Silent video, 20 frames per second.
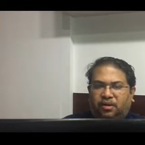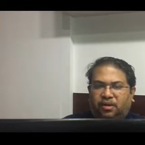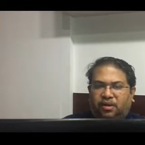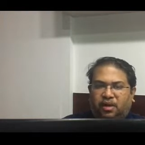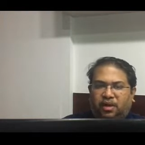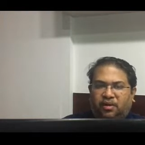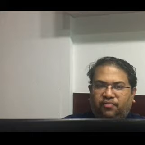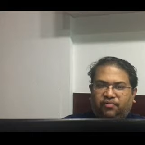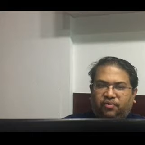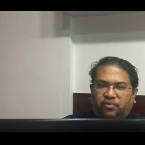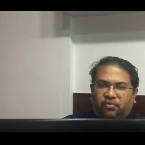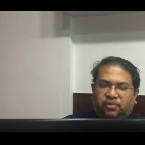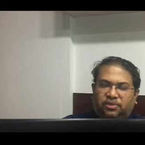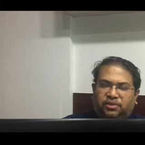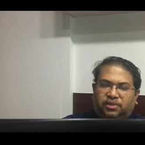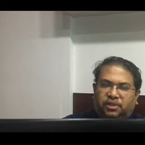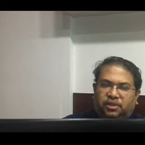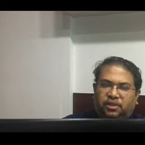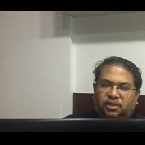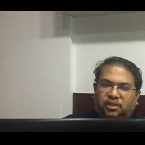draft
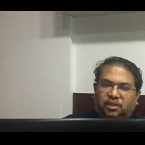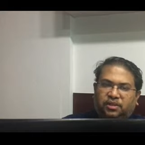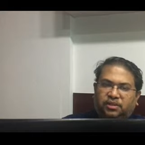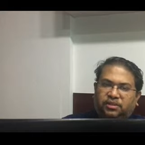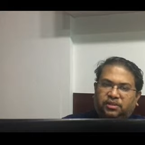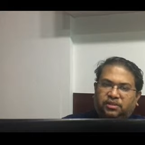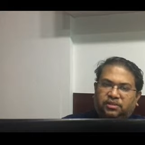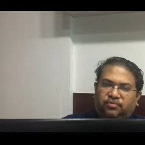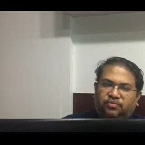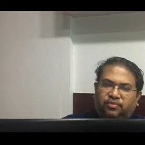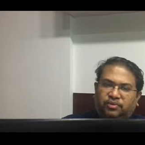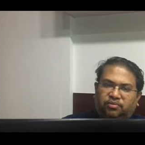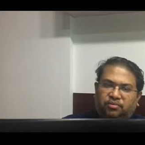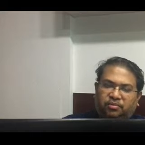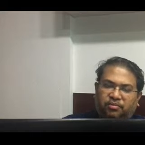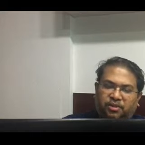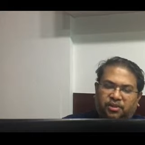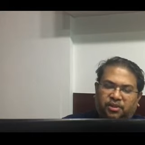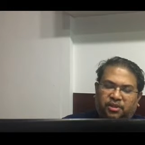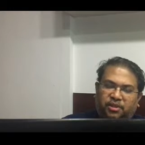rules and regulations which
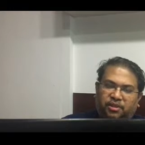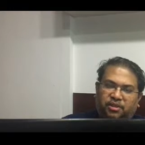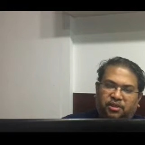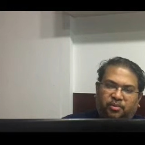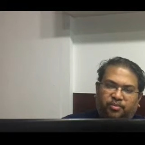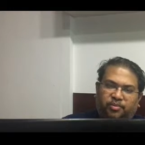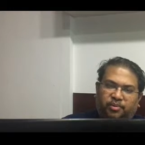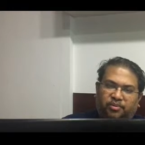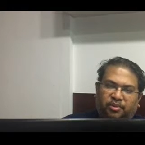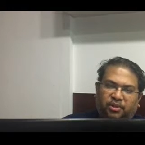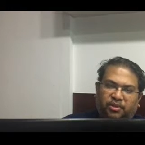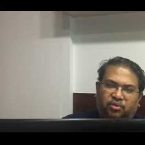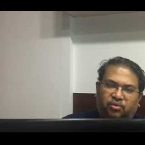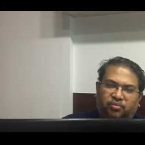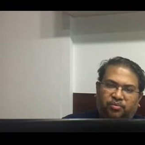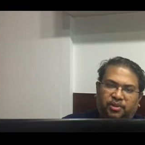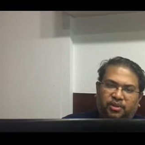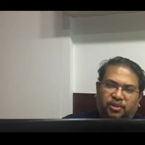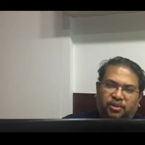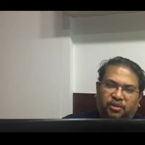will be there in the public
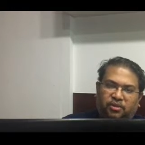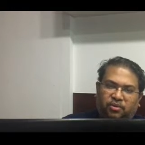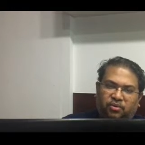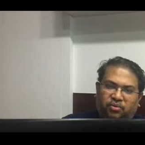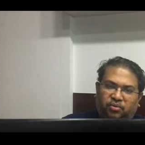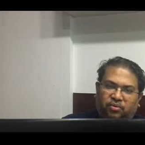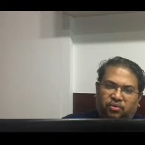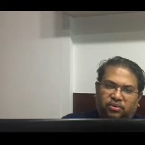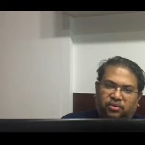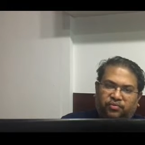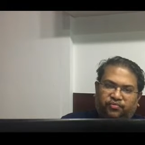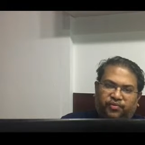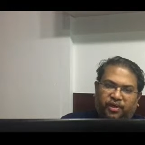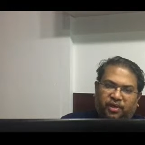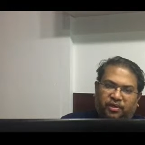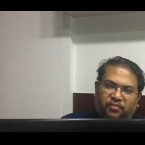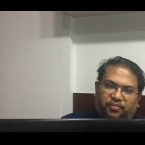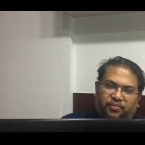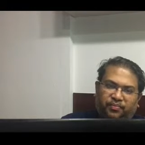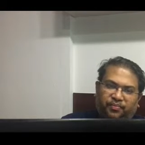domain in due course of
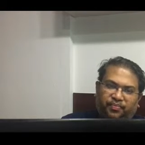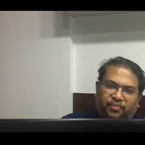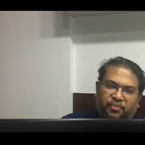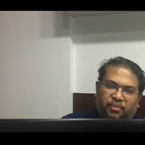time